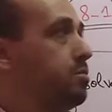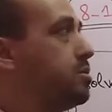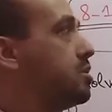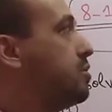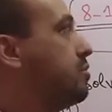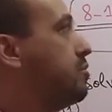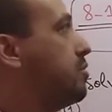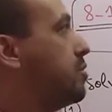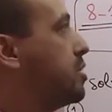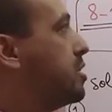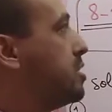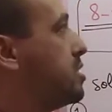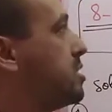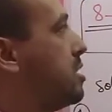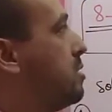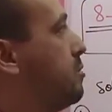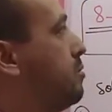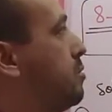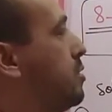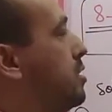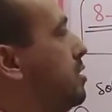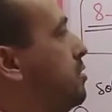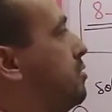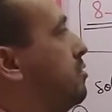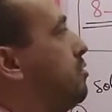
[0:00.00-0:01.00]
So for
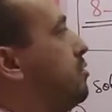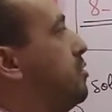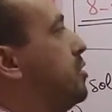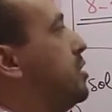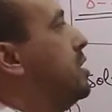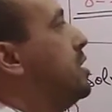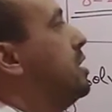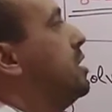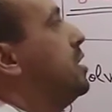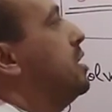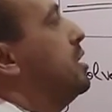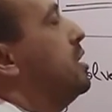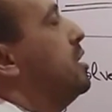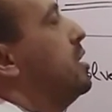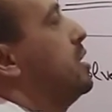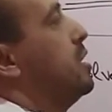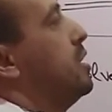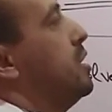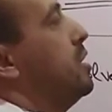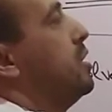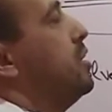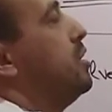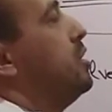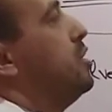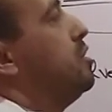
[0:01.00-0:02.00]
example, if we
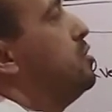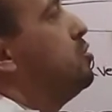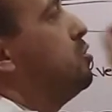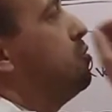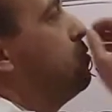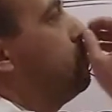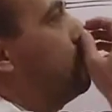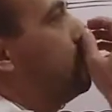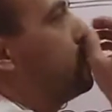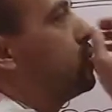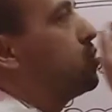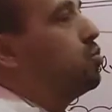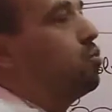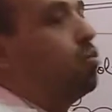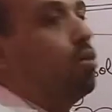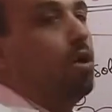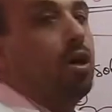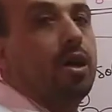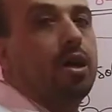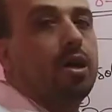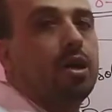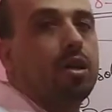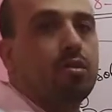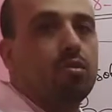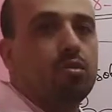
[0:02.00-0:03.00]
need to plot
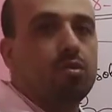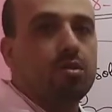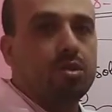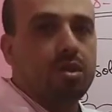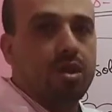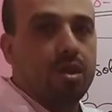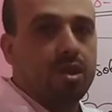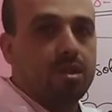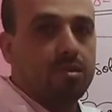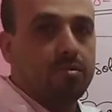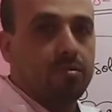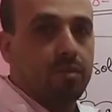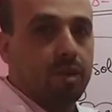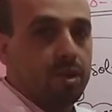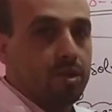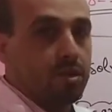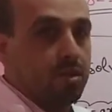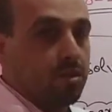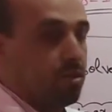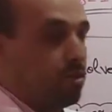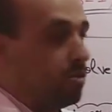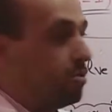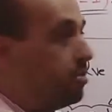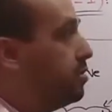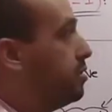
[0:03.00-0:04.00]
y equals x
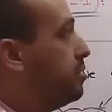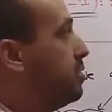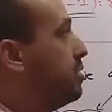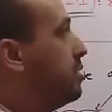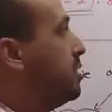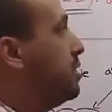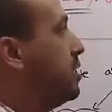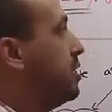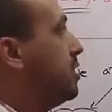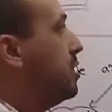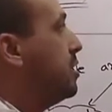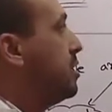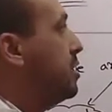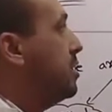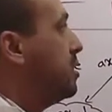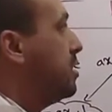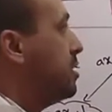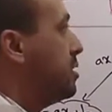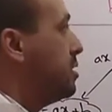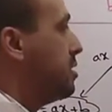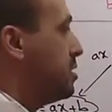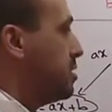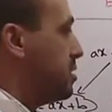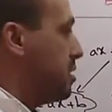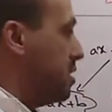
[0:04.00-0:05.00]
minus 2,
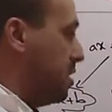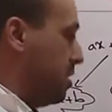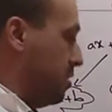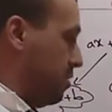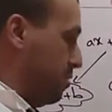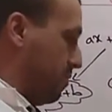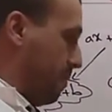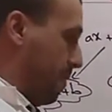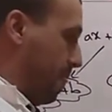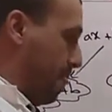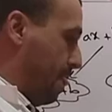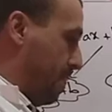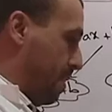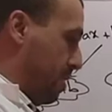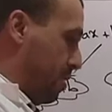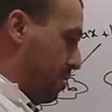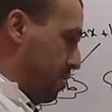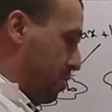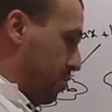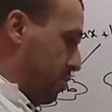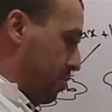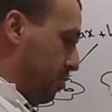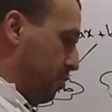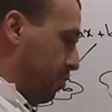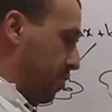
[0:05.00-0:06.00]
so
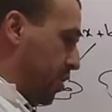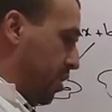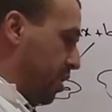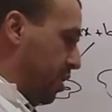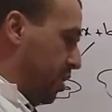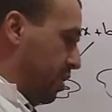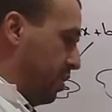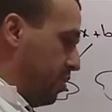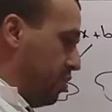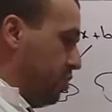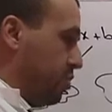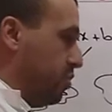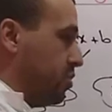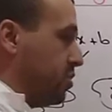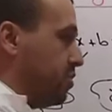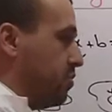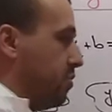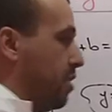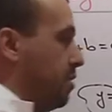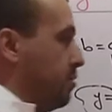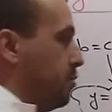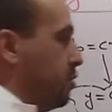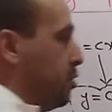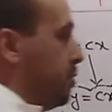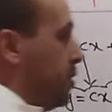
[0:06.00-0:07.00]
we choose
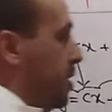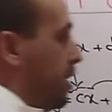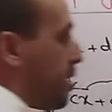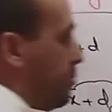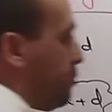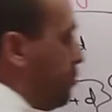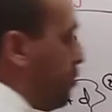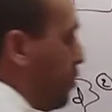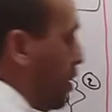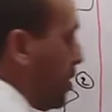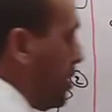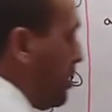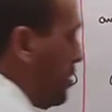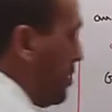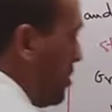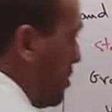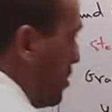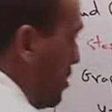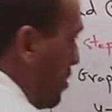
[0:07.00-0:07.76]
randomly a point,